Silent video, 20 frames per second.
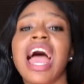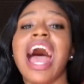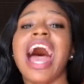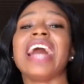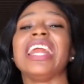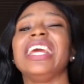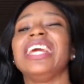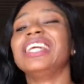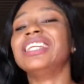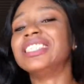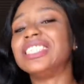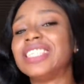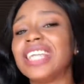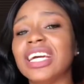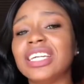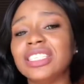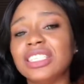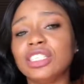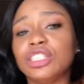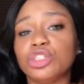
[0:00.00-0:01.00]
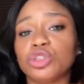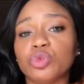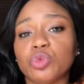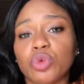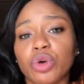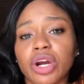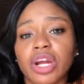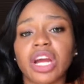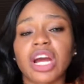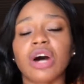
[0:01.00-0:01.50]
and intending to
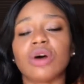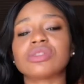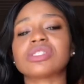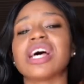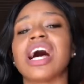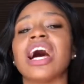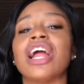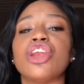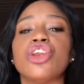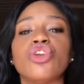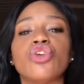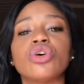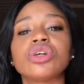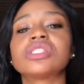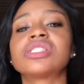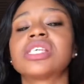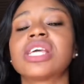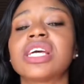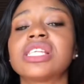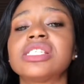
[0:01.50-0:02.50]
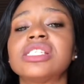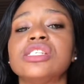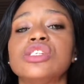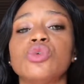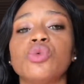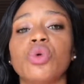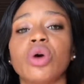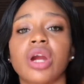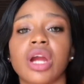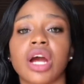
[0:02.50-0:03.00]
work out and not getting
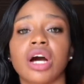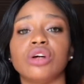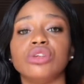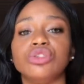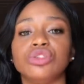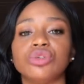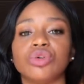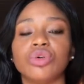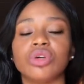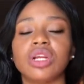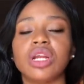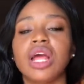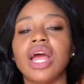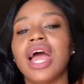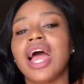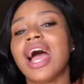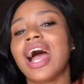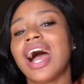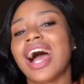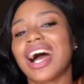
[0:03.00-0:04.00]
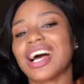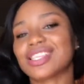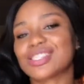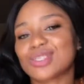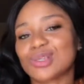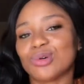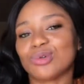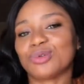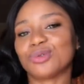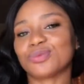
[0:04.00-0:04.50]
the workout done
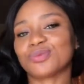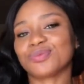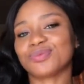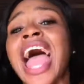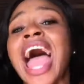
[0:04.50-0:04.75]
at all.